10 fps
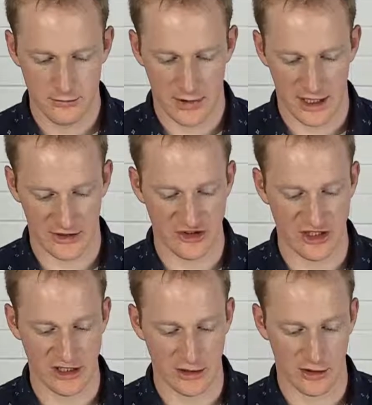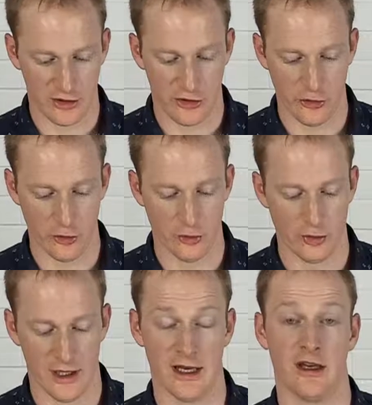8, 9
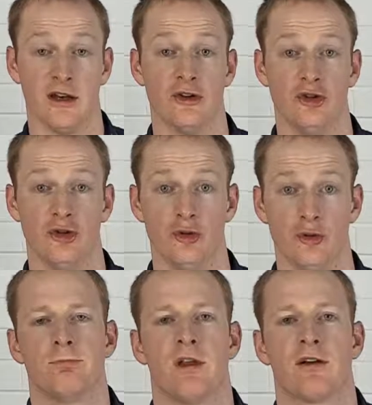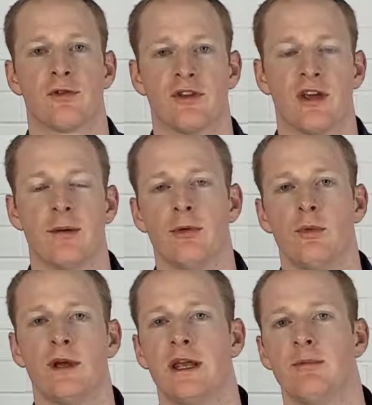and 10. Now for example,
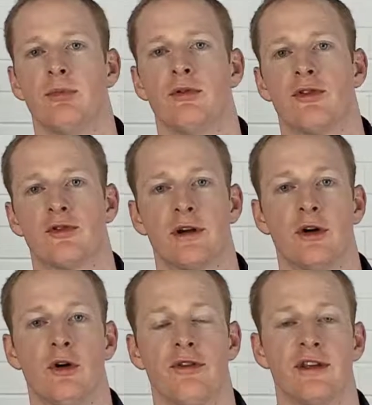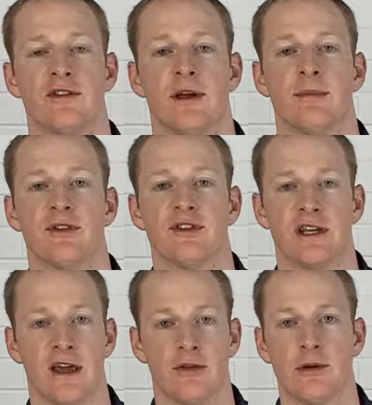we can string all these numbers
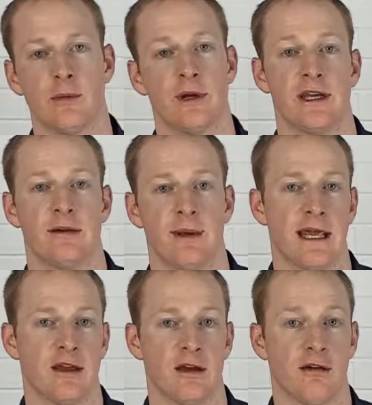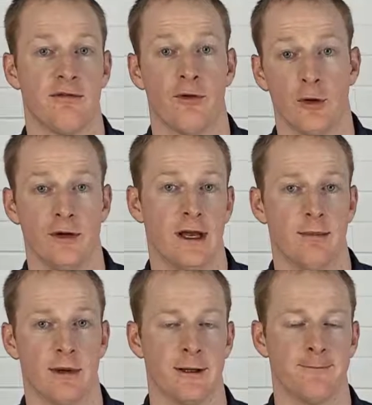together and we can make a phone
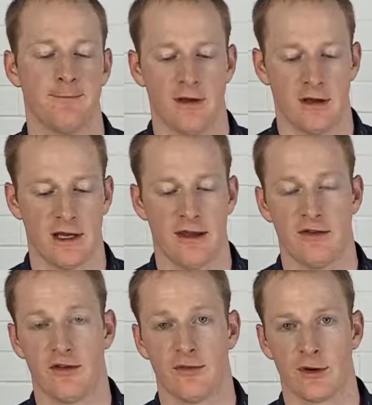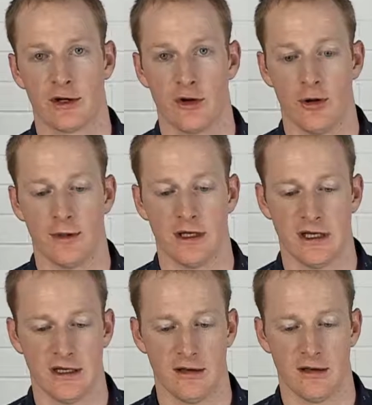number. Okay, this is very common
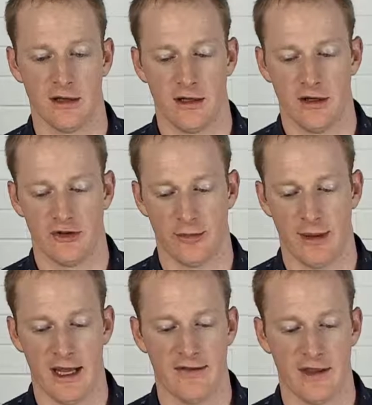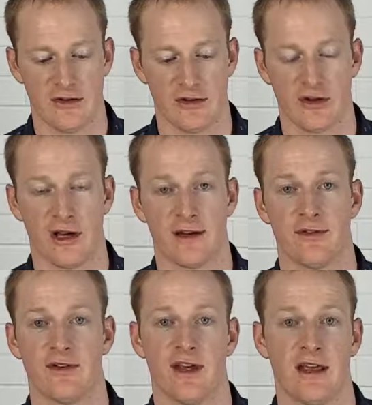in Japan. They just kind of
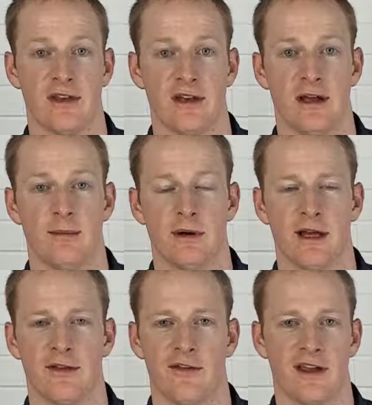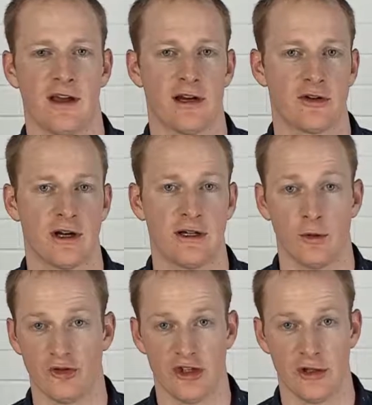say the number and then they kind of create
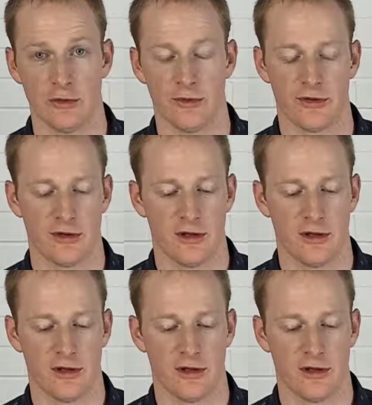little jingles